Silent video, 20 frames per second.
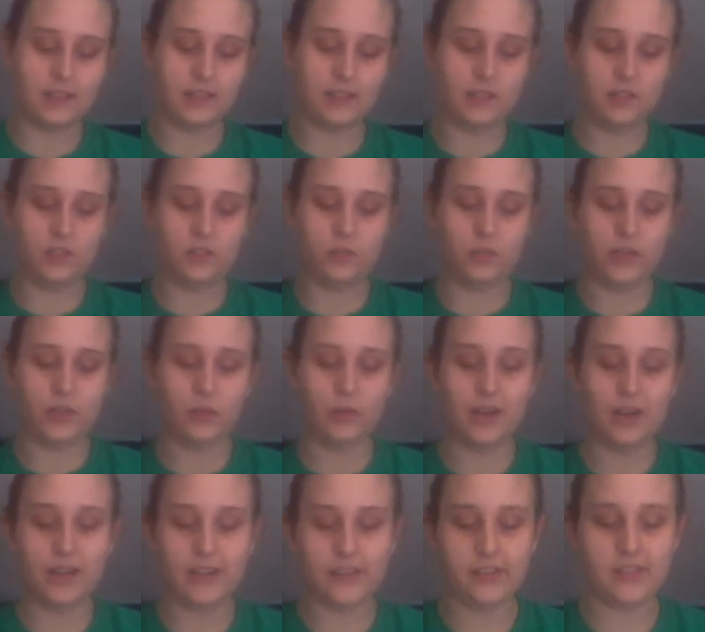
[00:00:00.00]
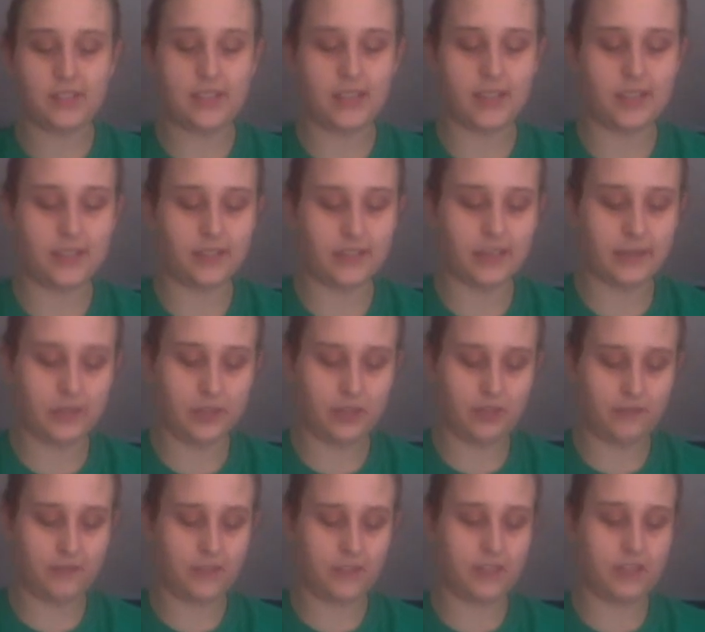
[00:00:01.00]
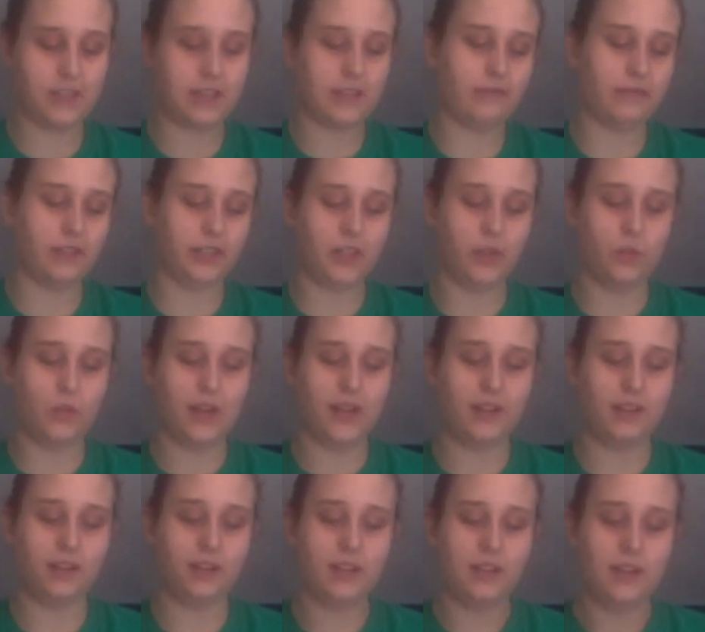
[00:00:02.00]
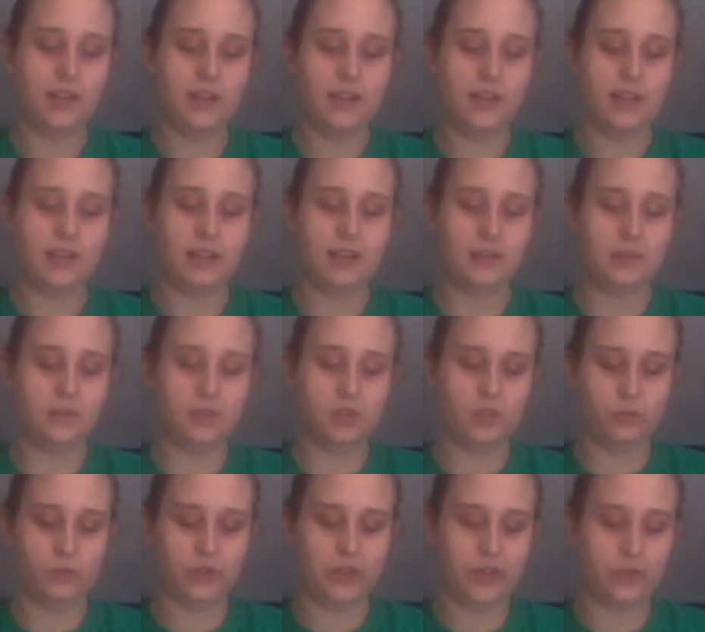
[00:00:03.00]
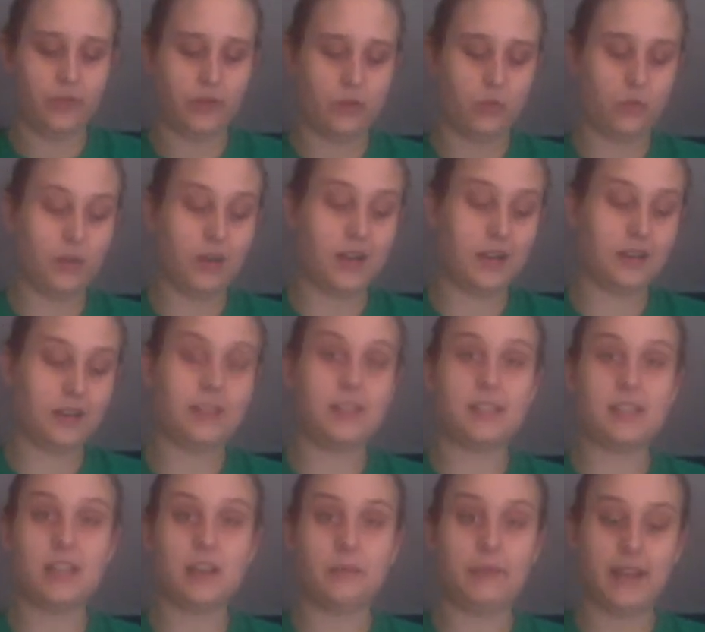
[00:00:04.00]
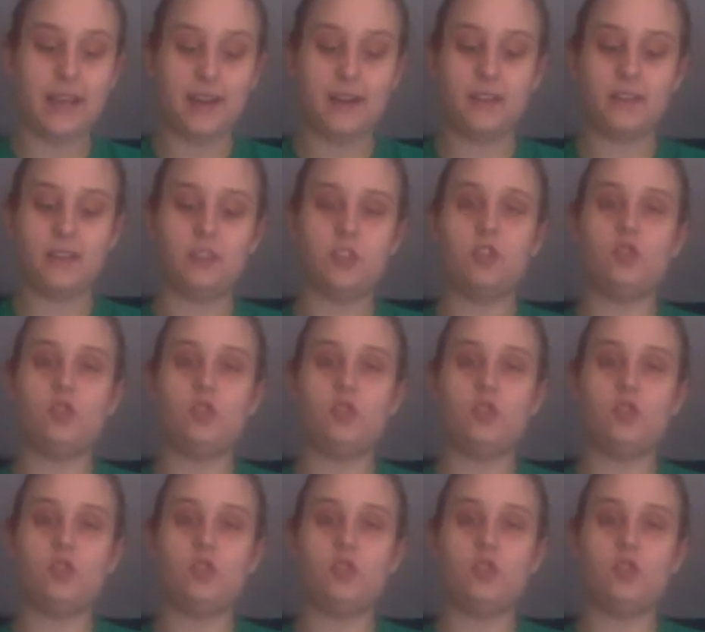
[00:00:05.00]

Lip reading: you want to water your succulent when you first get it really well, to the point where water is coming out of this